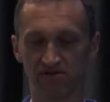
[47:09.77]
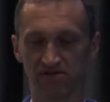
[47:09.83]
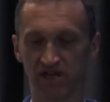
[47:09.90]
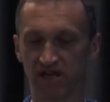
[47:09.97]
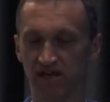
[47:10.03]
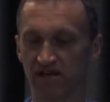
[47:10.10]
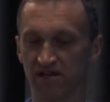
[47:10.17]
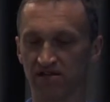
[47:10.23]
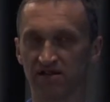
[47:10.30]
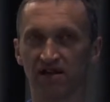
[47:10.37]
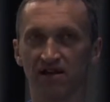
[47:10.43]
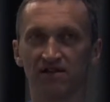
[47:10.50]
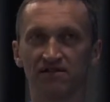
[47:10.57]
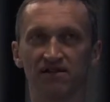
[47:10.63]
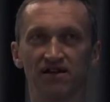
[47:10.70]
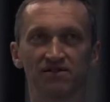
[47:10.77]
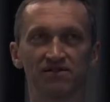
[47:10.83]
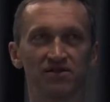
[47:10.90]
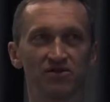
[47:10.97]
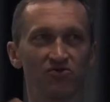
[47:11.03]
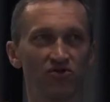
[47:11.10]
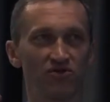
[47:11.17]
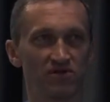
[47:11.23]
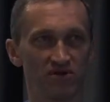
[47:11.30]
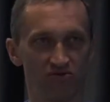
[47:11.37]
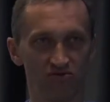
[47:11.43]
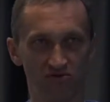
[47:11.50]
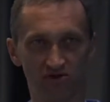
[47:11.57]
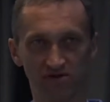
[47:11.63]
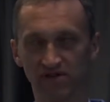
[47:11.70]
ten, and and so on, so
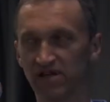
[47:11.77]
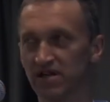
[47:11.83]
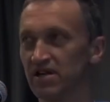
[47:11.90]
on,